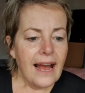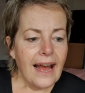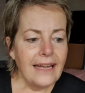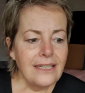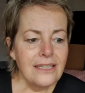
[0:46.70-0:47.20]

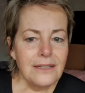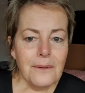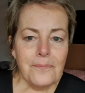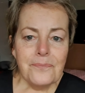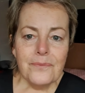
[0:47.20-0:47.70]
And
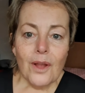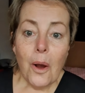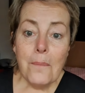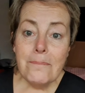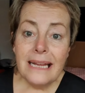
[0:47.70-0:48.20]

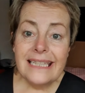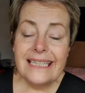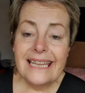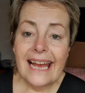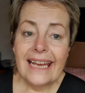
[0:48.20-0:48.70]
on
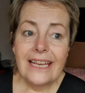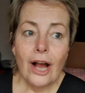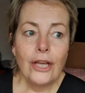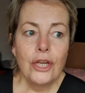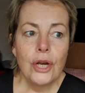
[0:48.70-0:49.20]
Monday,
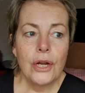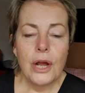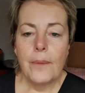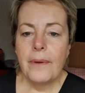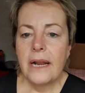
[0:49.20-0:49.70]
I got
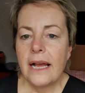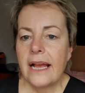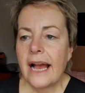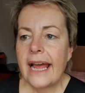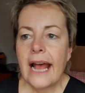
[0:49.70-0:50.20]
up and
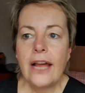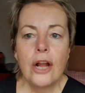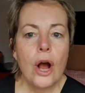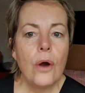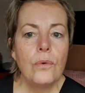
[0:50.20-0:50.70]
I had a
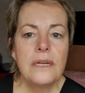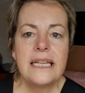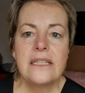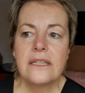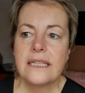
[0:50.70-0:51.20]
whole
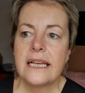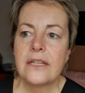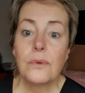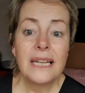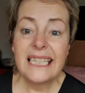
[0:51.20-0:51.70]
list of
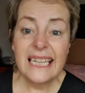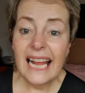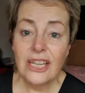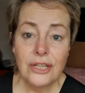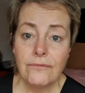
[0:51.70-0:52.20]
things. Well, I didn't
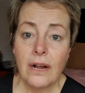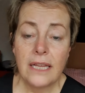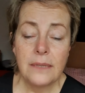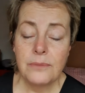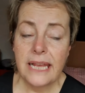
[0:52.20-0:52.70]
actually
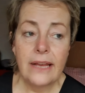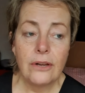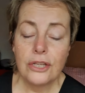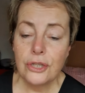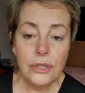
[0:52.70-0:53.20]
write them down.
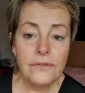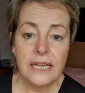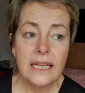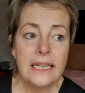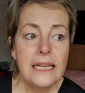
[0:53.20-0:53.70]
I should have
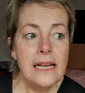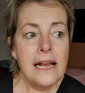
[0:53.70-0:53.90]
done.